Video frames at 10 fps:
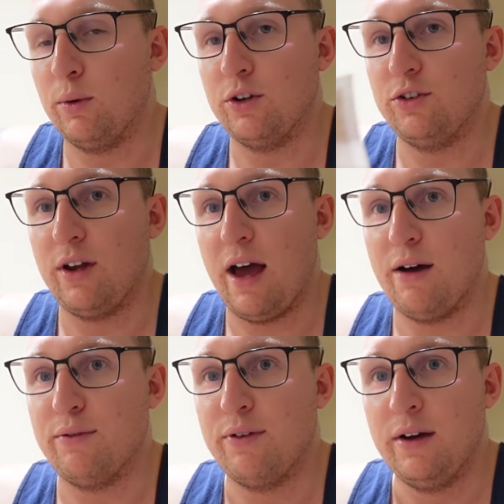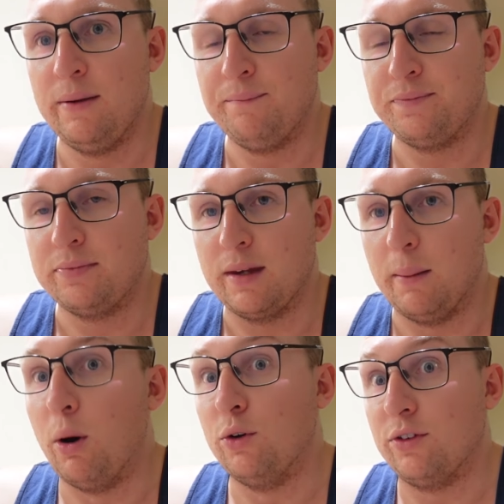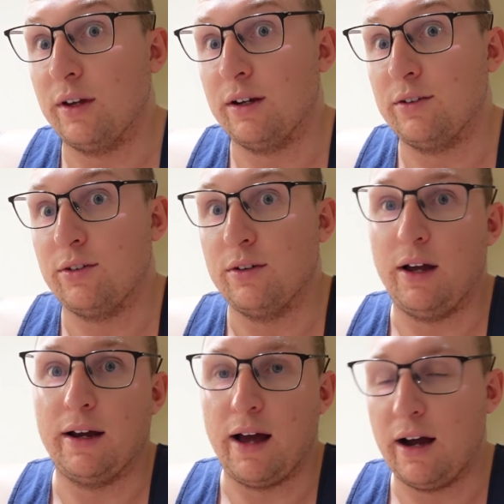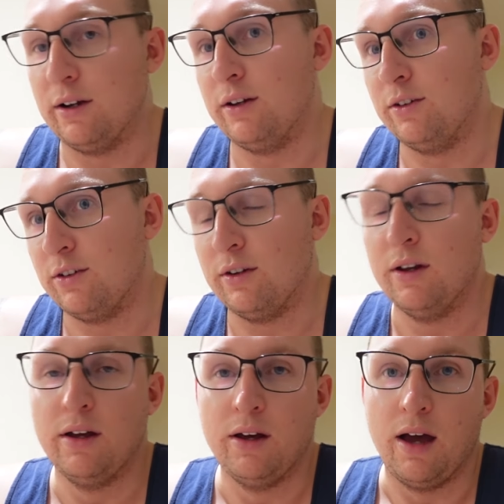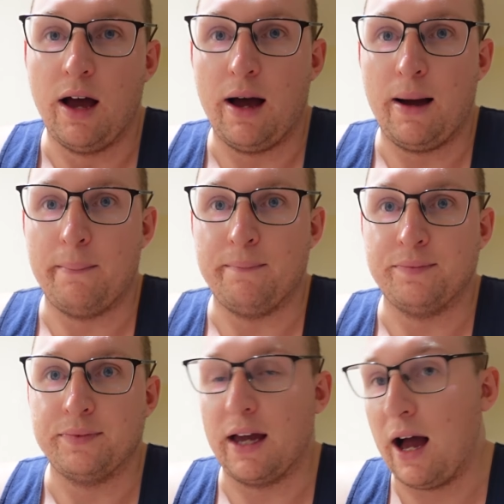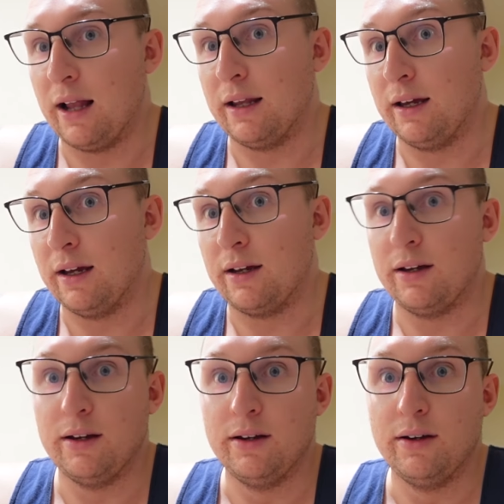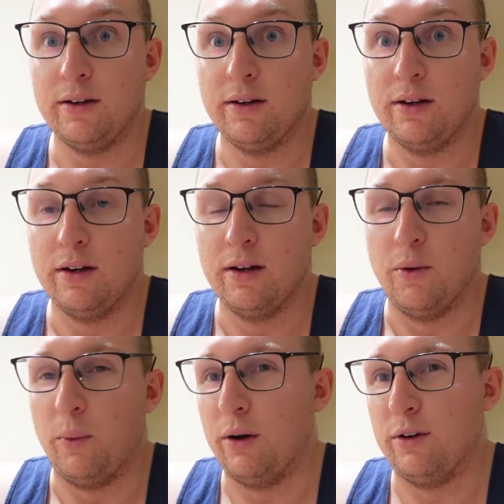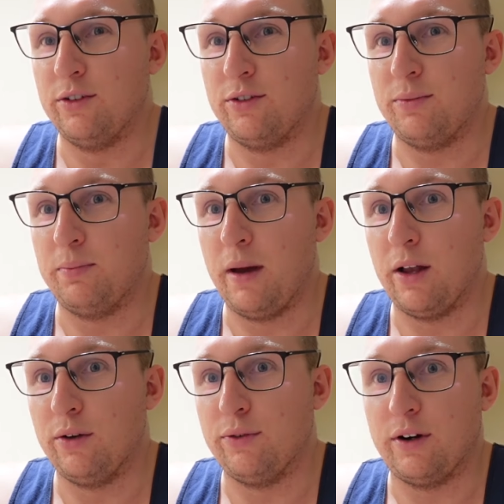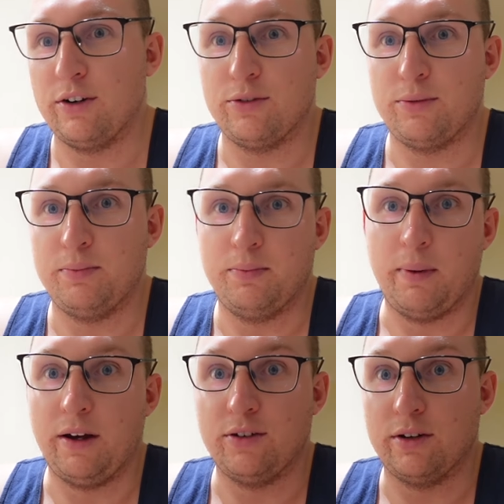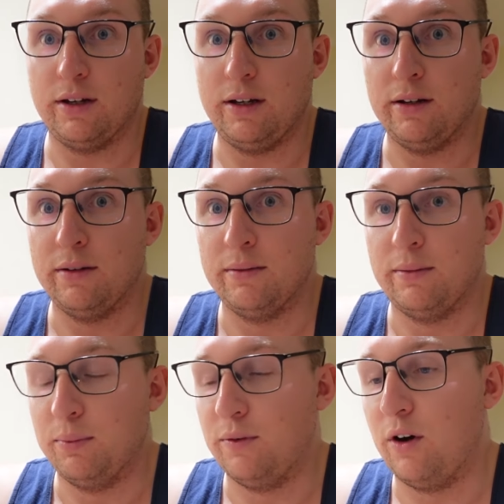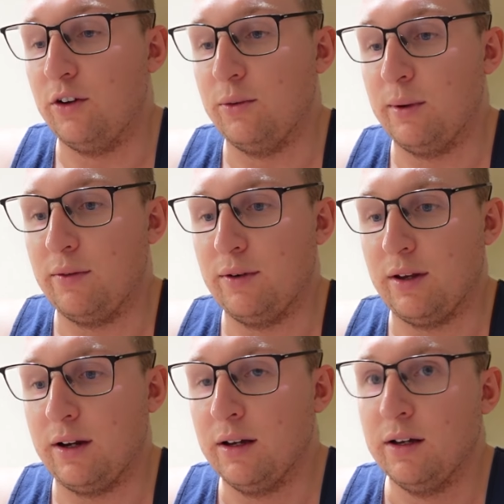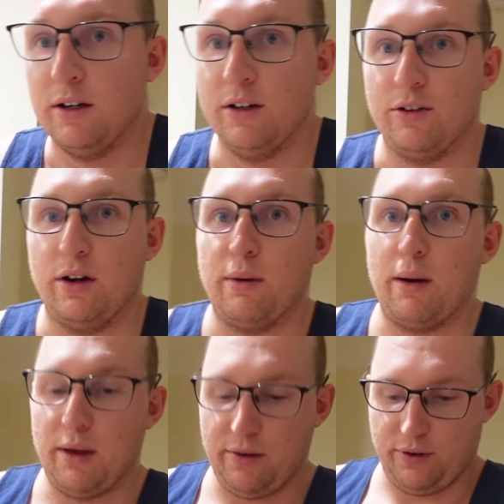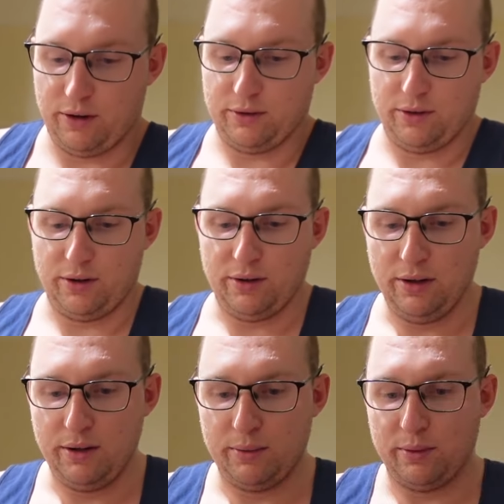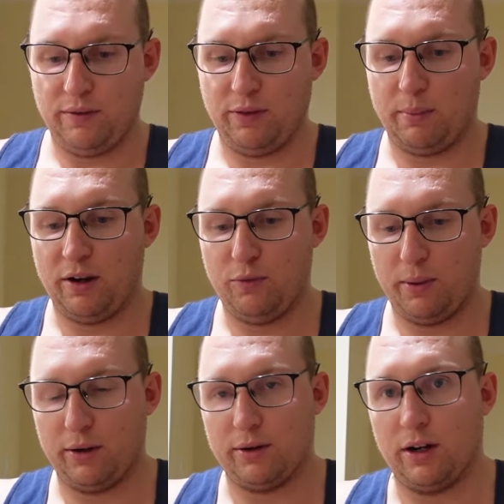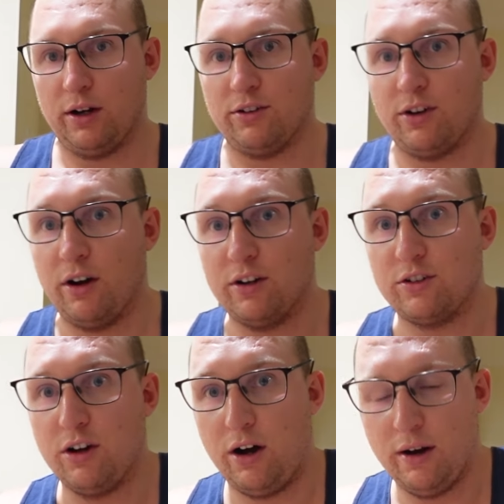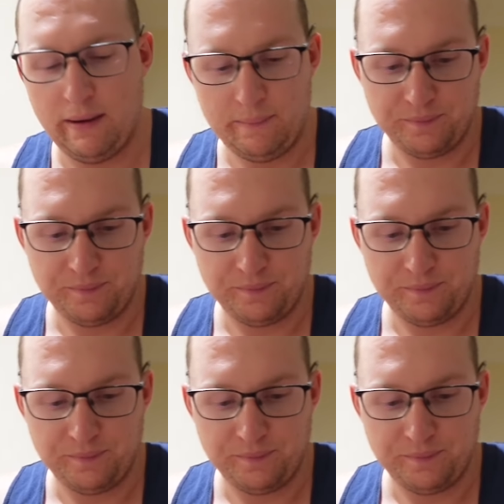wanted you to have most things, like onions and garlic, whereas HelloFresh basically provides you with everything. So anyway, without further ado, we'll give the beef burger a go. So it's got